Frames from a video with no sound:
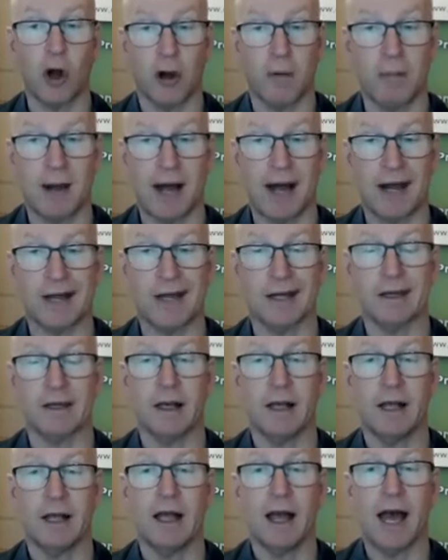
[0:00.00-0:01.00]
on market.
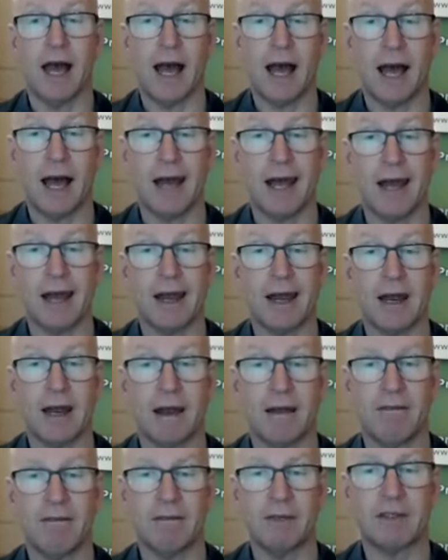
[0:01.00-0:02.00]

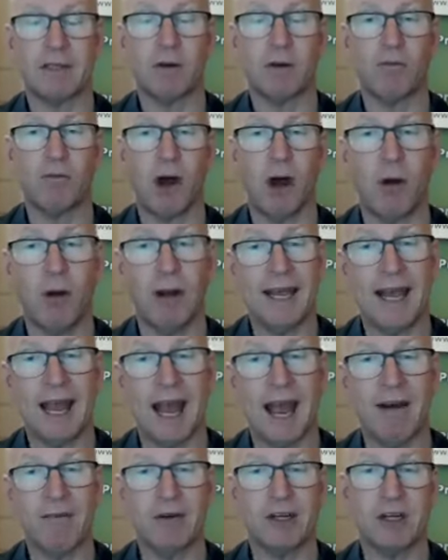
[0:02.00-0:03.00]
So rolling
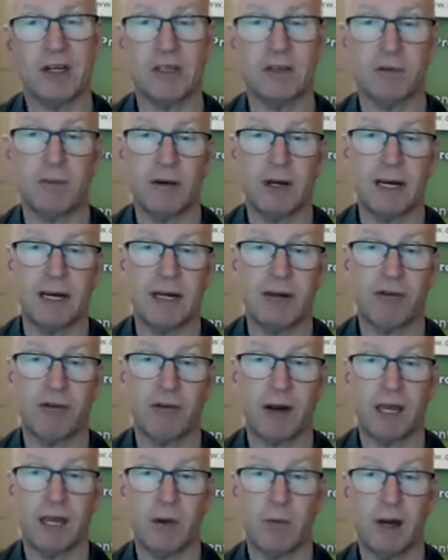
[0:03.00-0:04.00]
average is a really
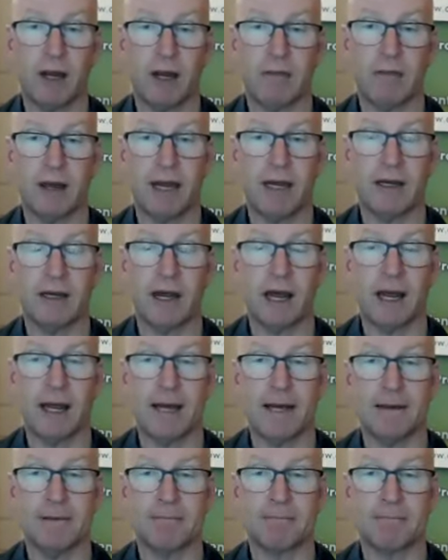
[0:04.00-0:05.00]
tricky one, mate.
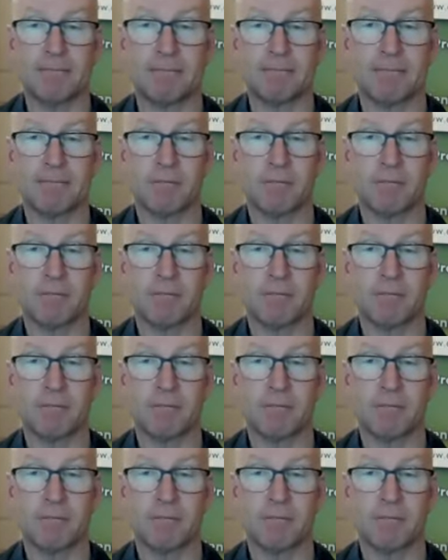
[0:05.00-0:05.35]
Largely